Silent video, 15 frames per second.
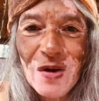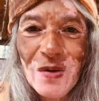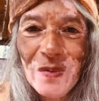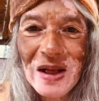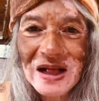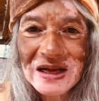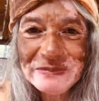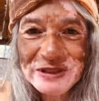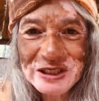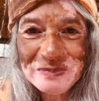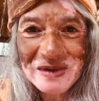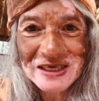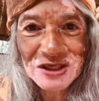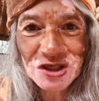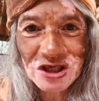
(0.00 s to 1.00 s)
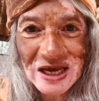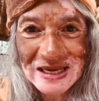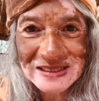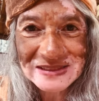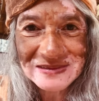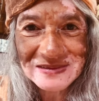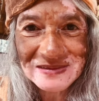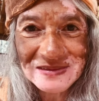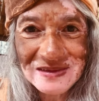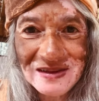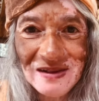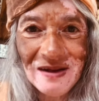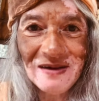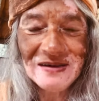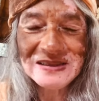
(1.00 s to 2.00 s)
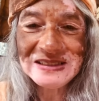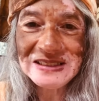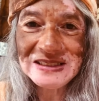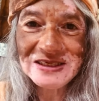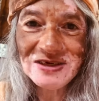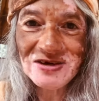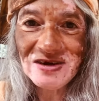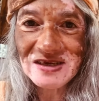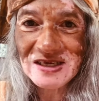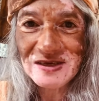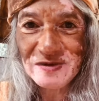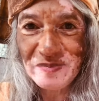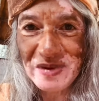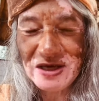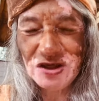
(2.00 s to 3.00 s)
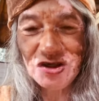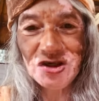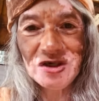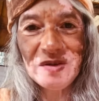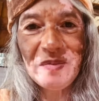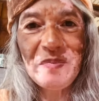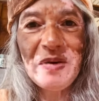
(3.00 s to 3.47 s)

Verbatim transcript: Welcome to my channel on Inner Transformation